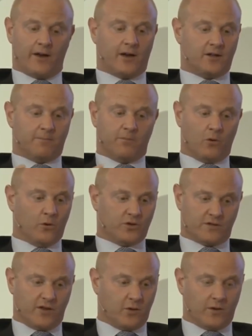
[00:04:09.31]
I know the
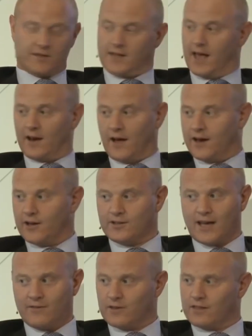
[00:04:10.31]
board's view is, and I know
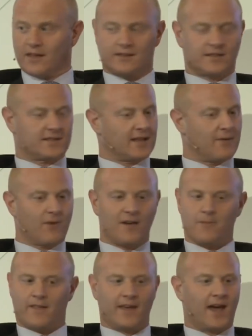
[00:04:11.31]
David thinks the same way
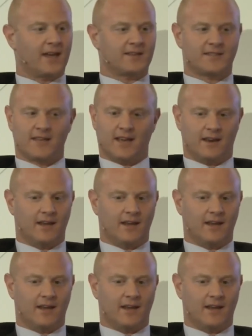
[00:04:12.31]
about the ANZ.